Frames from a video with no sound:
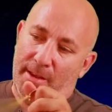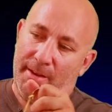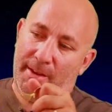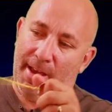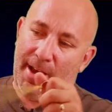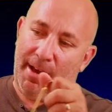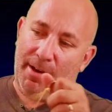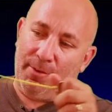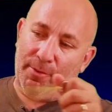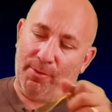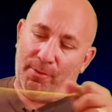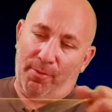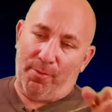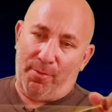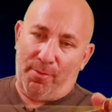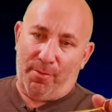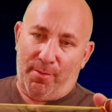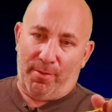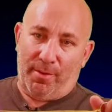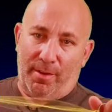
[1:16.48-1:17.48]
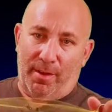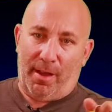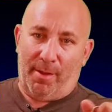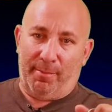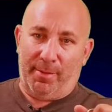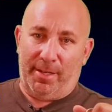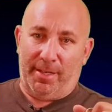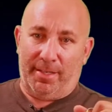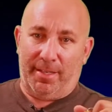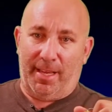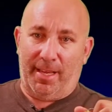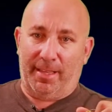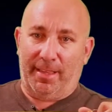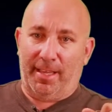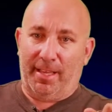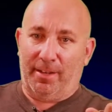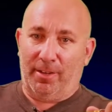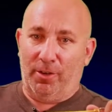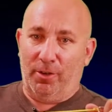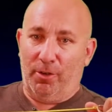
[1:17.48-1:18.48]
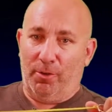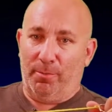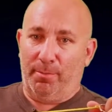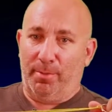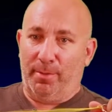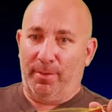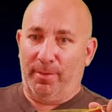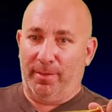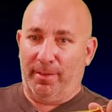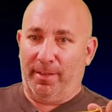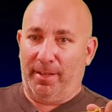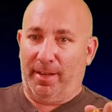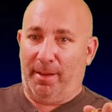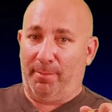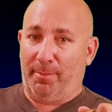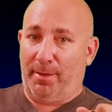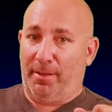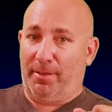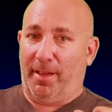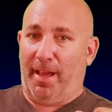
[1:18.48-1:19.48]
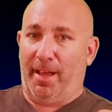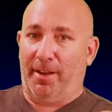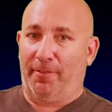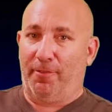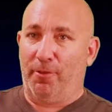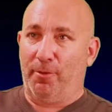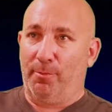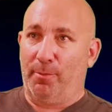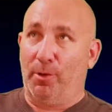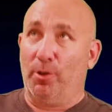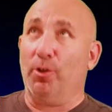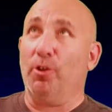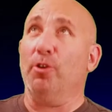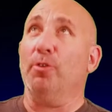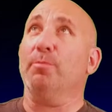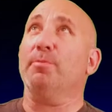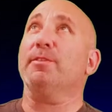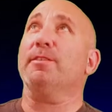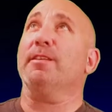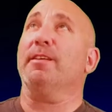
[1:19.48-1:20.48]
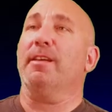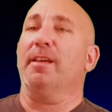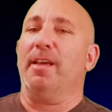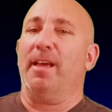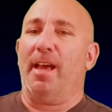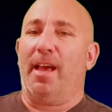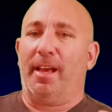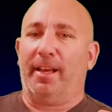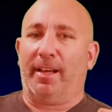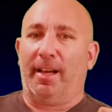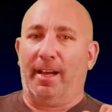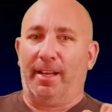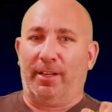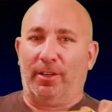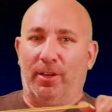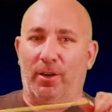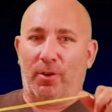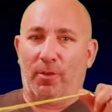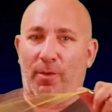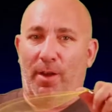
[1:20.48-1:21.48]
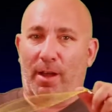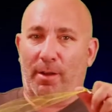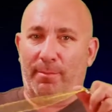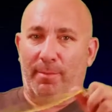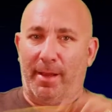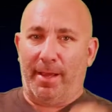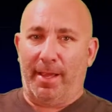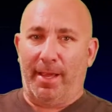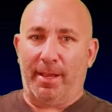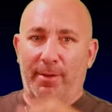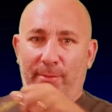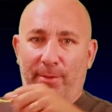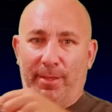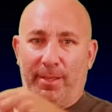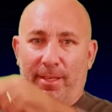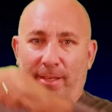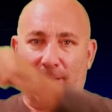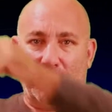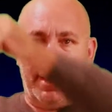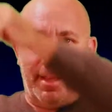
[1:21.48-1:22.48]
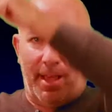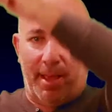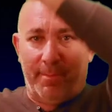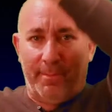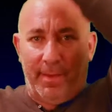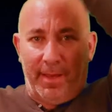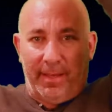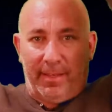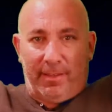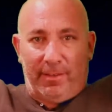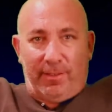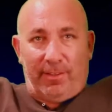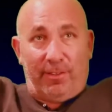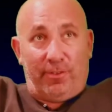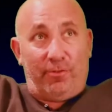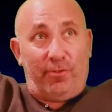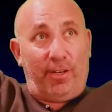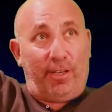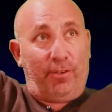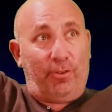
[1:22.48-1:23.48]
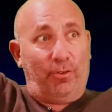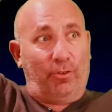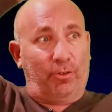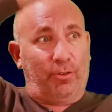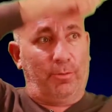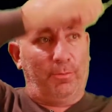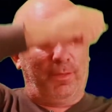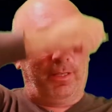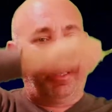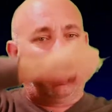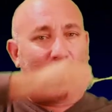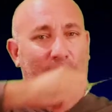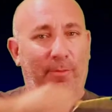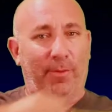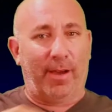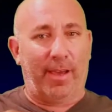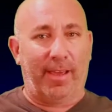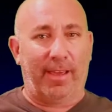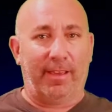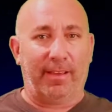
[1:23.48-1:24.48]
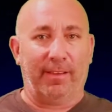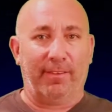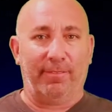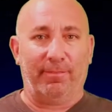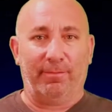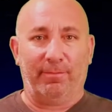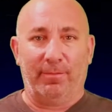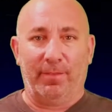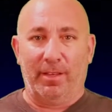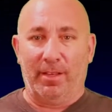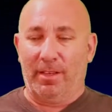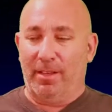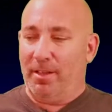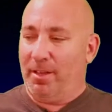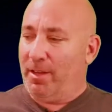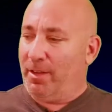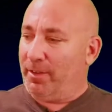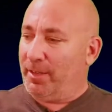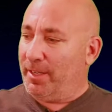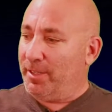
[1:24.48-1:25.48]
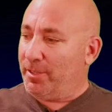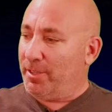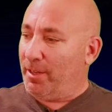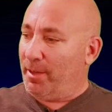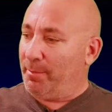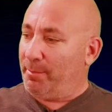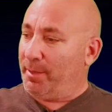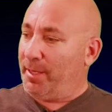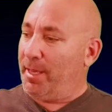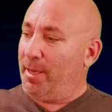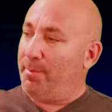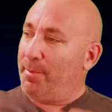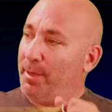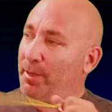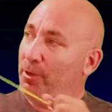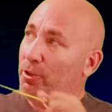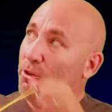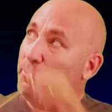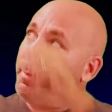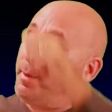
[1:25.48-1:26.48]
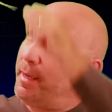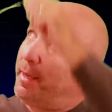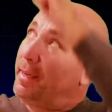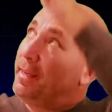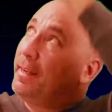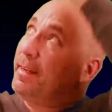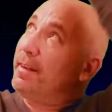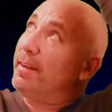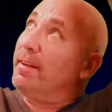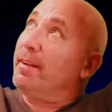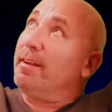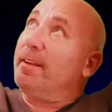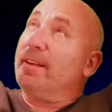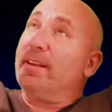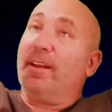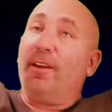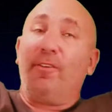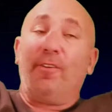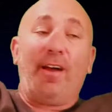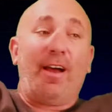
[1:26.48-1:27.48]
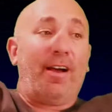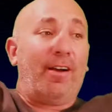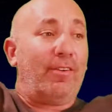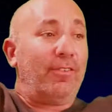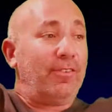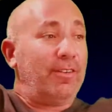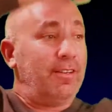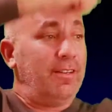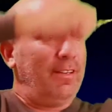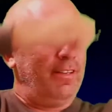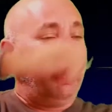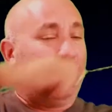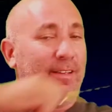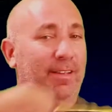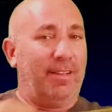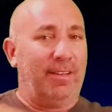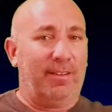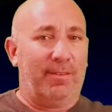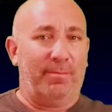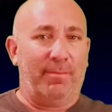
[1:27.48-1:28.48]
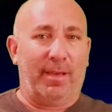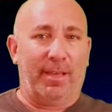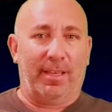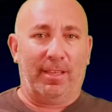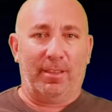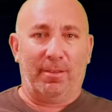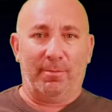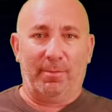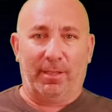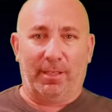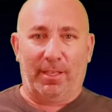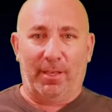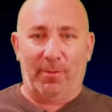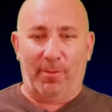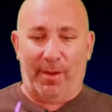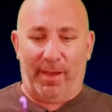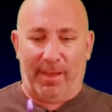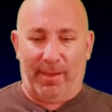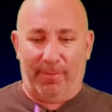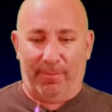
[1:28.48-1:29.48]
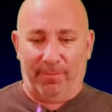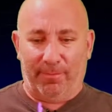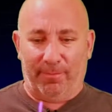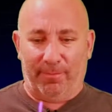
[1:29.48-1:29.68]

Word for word: Now I'm going to take that loop, I'm going to add a few more loops and kind of go around my head with it and make the trick called the Milky Way. Okay, so I'm keeping looping it around, making the Milky Way.